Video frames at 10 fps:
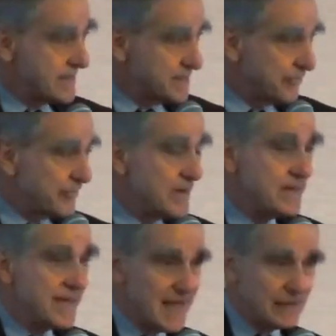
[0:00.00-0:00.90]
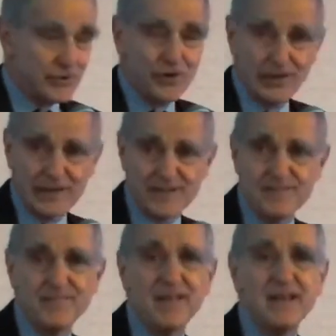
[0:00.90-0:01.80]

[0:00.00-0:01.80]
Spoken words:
schizophrenia, alcoholism.